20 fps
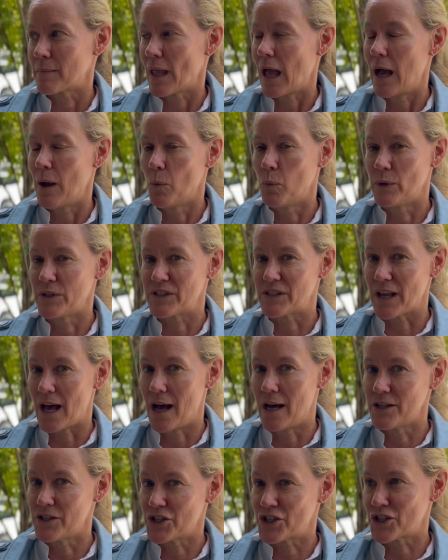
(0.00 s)
I was
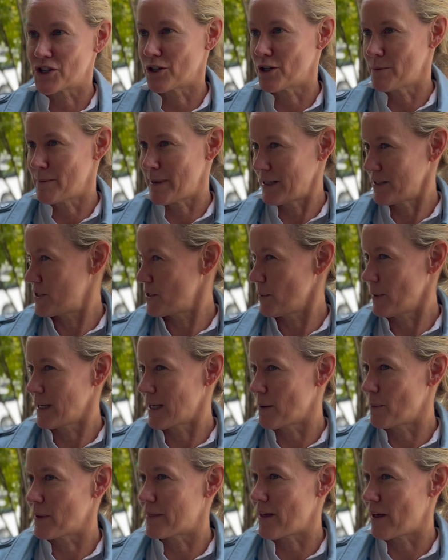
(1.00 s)
unsure about doing
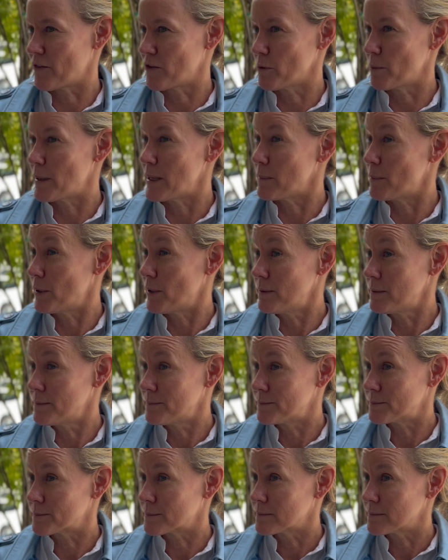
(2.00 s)
it with other people.
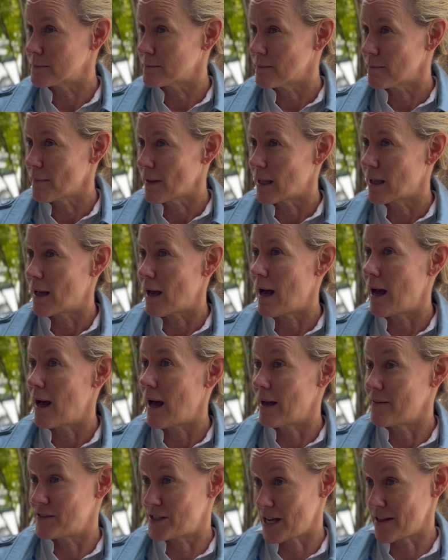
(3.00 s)

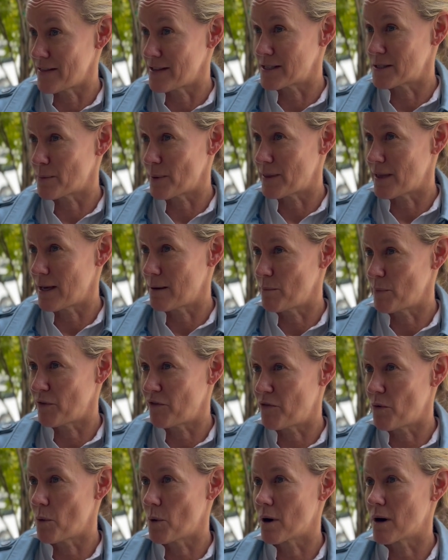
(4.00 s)
I've done this with him
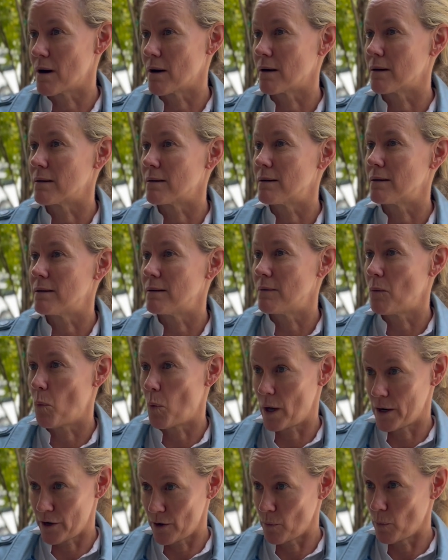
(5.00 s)
before
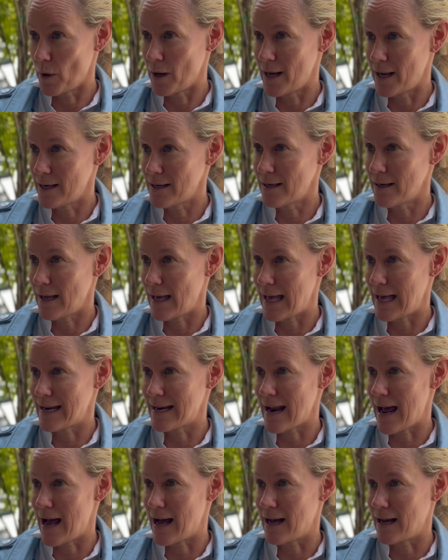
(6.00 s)
one on one, and
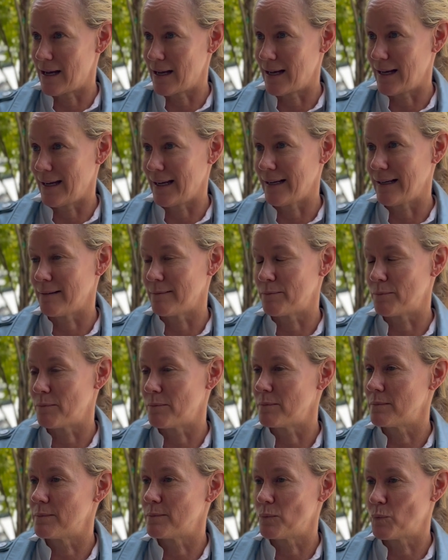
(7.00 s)
I
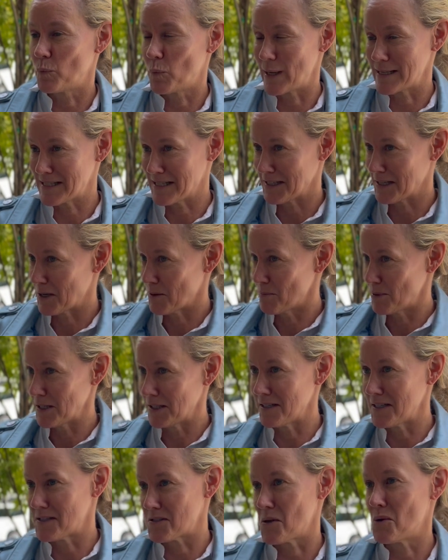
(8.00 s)
wasn't
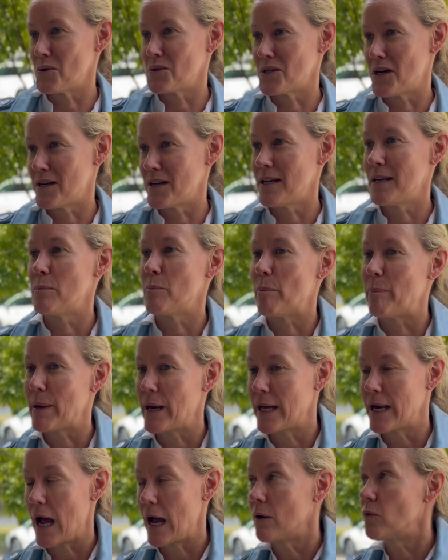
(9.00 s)
completely sold on it,
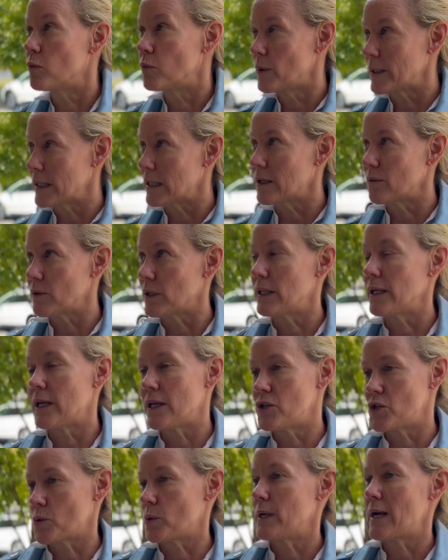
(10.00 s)
but I really, really
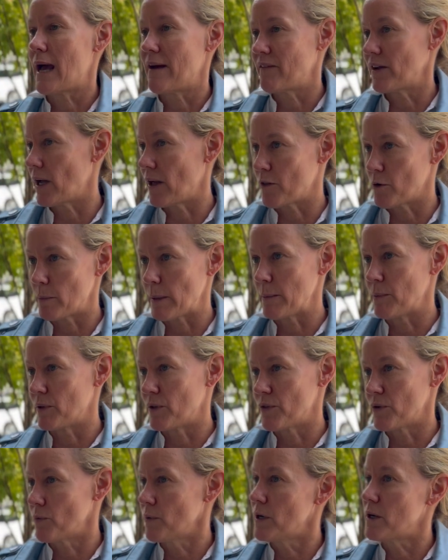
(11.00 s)
enjoyed having other people
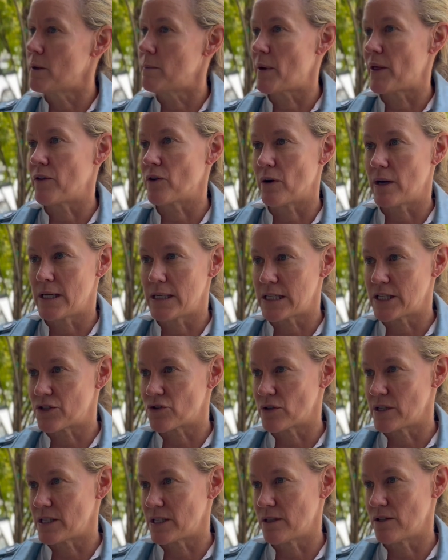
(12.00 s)
in the room, other
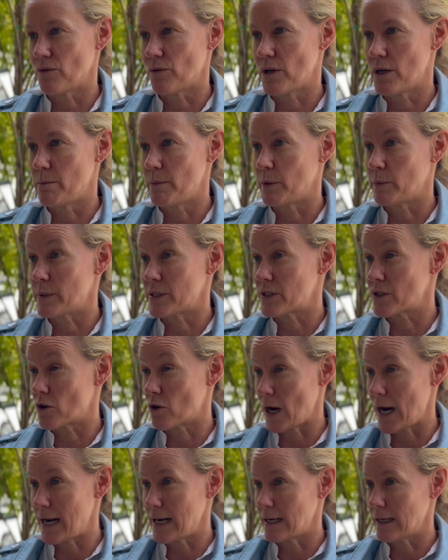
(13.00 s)
industries in the room. It was
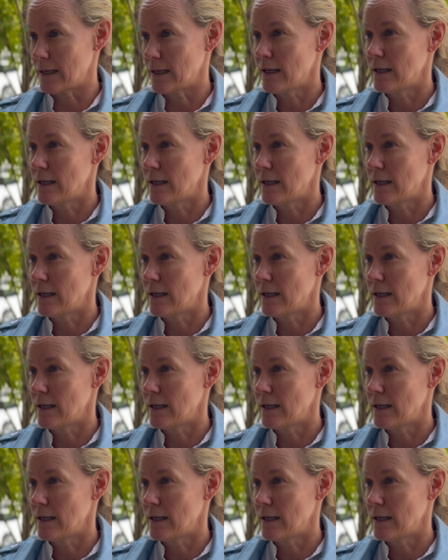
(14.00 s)
great.